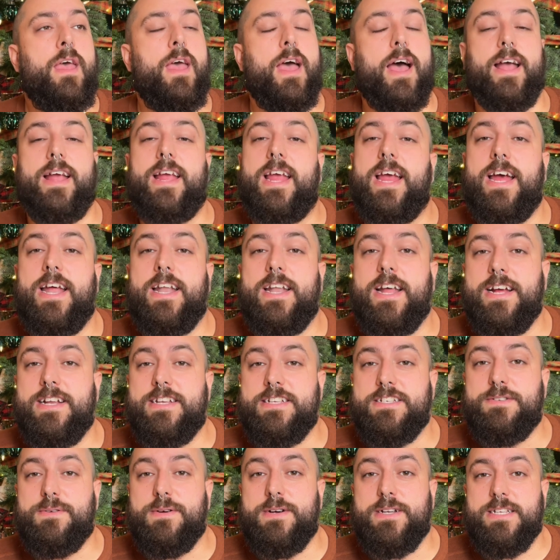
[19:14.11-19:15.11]
Again, I
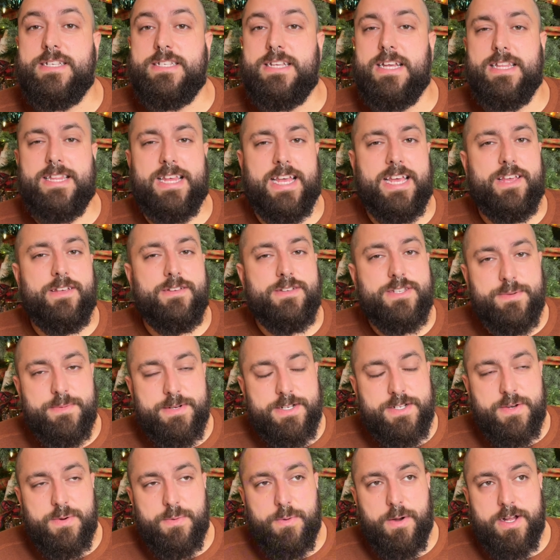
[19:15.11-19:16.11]
just wanted to say thank you so
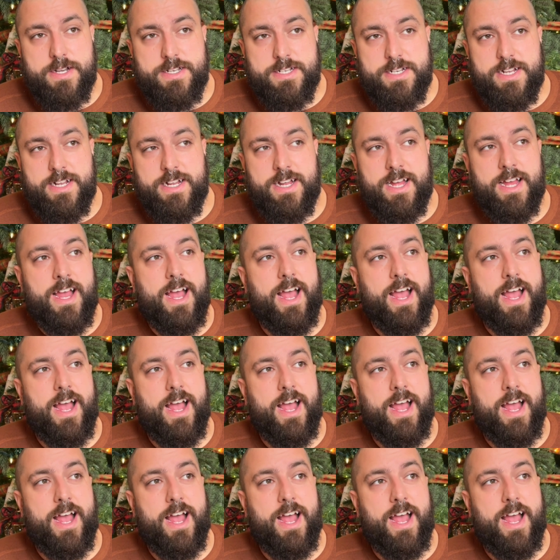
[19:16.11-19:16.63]
much for watching.